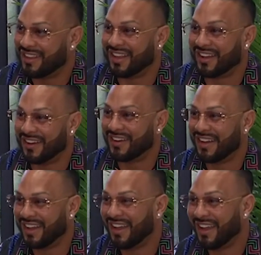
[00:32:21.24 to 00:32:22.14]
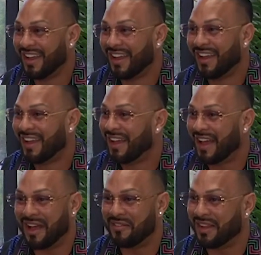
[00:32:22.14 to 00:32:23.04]
So,
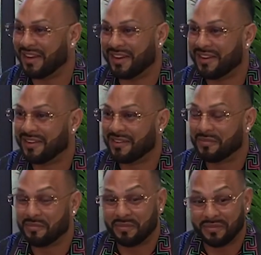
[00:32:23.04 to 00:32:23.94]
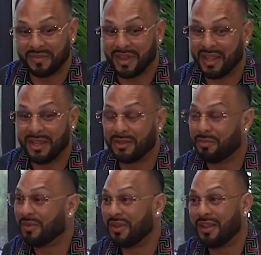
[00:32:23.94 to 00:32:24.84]
I mean, he's
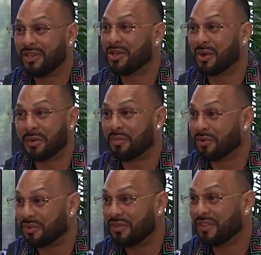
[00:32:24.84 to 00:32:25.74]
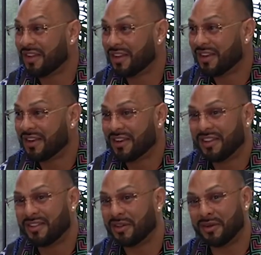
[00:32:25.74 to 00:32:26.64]
he's showed and proved.
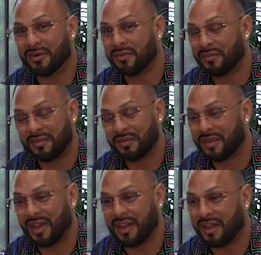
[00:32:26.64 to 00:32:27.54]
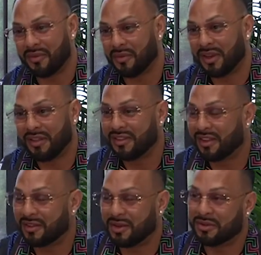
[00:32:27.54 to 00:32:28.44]
So, what he
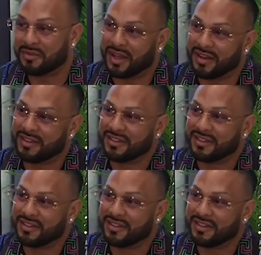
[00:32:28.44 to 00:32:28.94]
says goes, man.